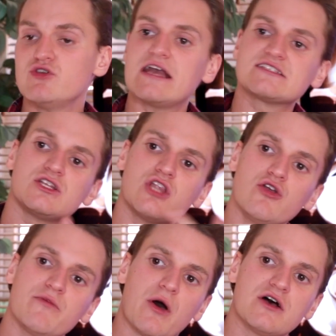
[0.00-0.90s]
You get to
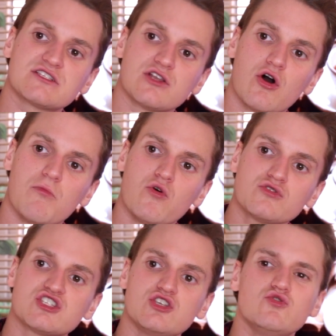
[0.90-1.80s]
know the person a lot
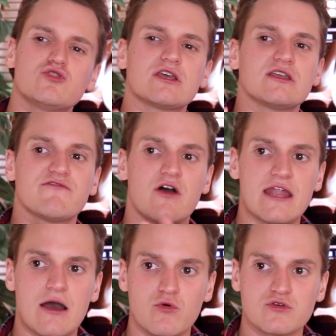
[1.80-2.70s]
more so you can
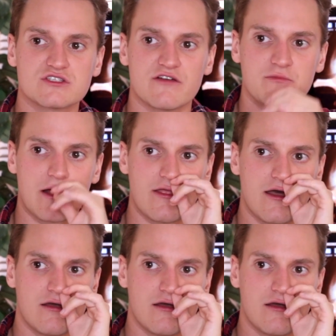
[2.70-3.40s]
find out more stuff about